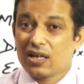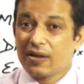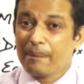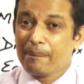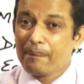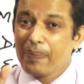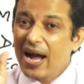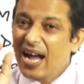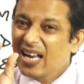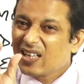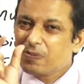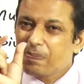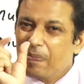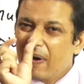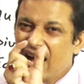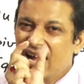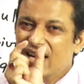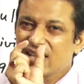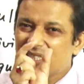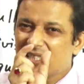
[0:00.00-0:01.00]

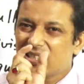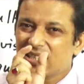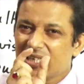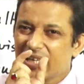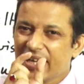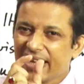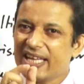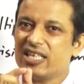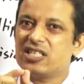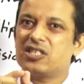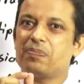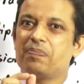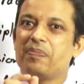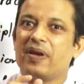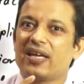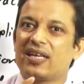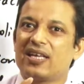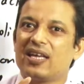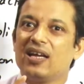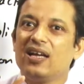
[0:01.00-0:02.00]
part is
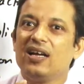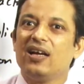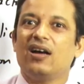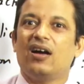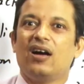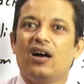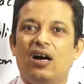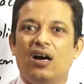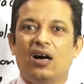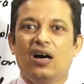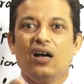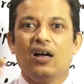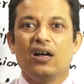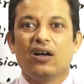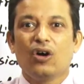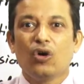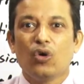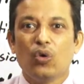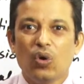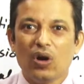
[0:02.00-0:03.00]
making a
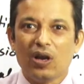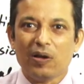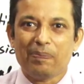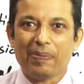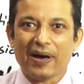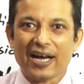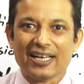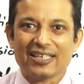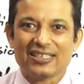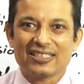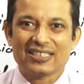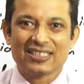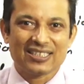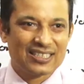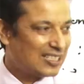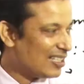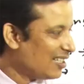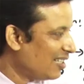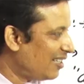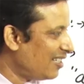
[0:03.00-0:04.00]
whole part.
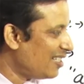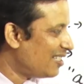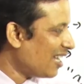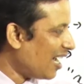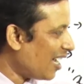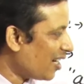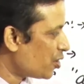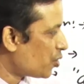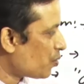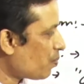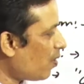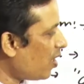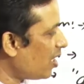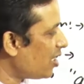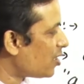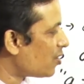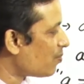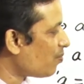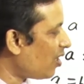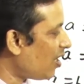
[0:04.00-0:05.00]
These are
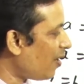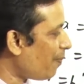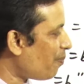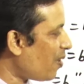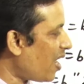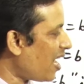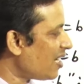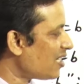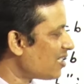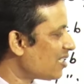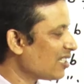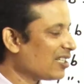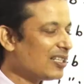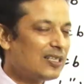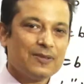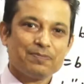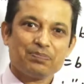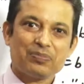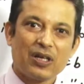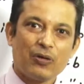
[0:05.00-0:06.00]
small parts.
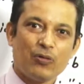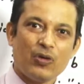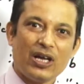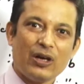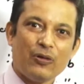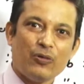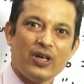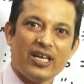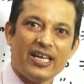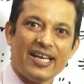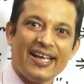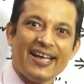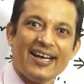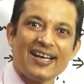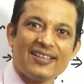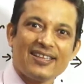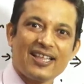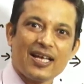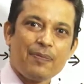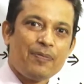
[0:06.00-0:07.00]
When we add
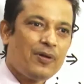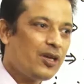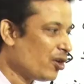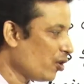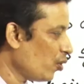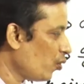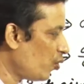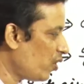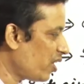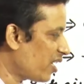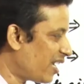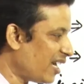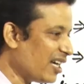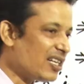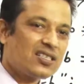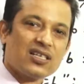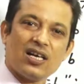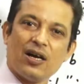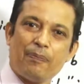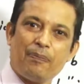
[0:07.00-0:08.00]
them, we get
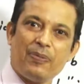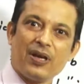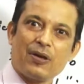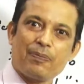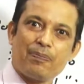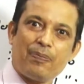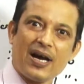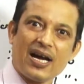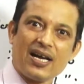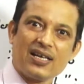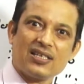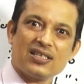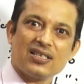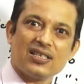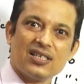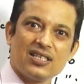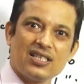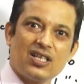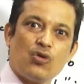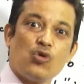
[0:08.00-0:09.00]
a big part,
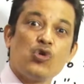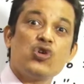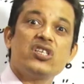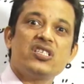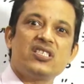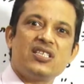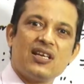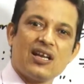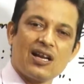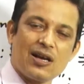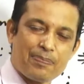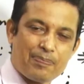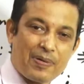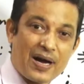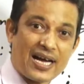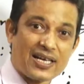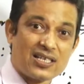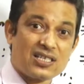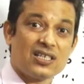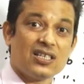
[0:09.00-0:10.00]
the original
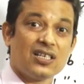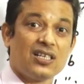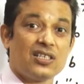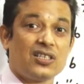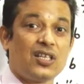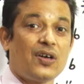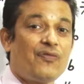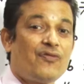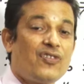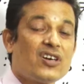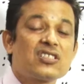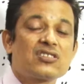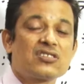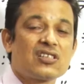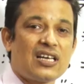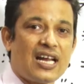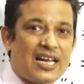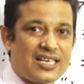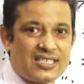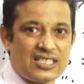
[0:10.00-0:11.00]
part, the first
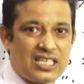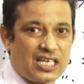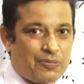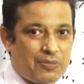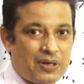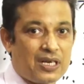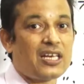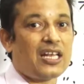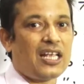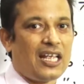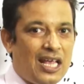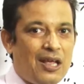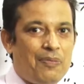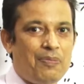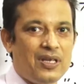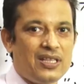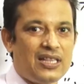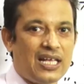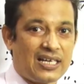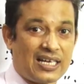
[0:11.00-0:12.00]
line segment AB
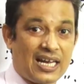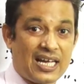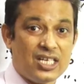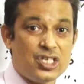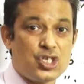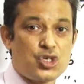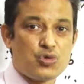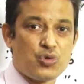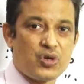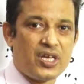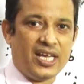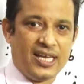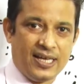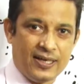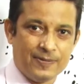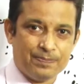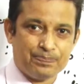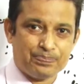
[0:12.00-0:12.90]
that I drew here.